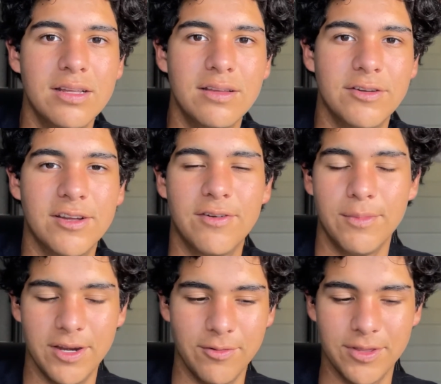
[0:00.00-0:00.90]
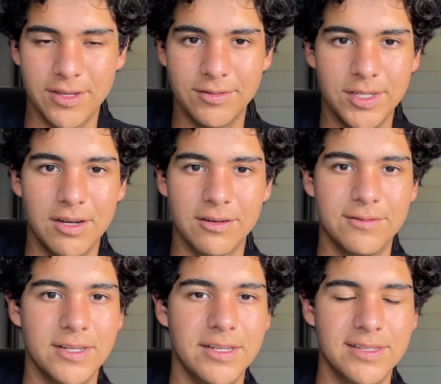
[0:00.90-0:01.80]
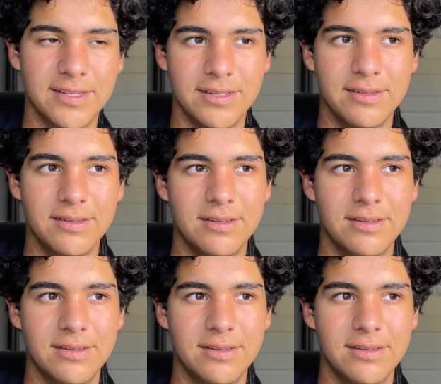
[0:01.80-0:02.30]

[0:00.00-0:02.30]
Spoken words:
If you're not familiar with the geography, it's in.